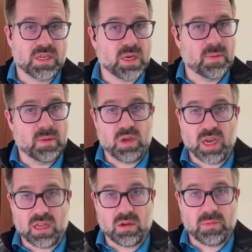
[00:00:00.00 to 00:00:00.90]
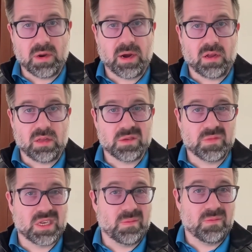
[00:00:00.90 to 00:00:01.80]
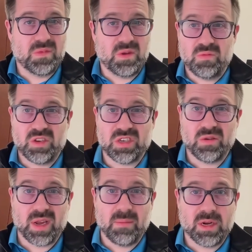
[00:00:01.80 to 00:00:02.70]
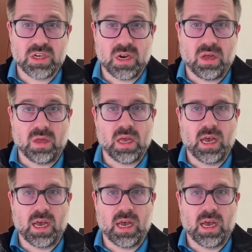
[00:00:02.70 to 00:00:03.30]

some of them you get a little bit of parallelism, some you just don't get much at all.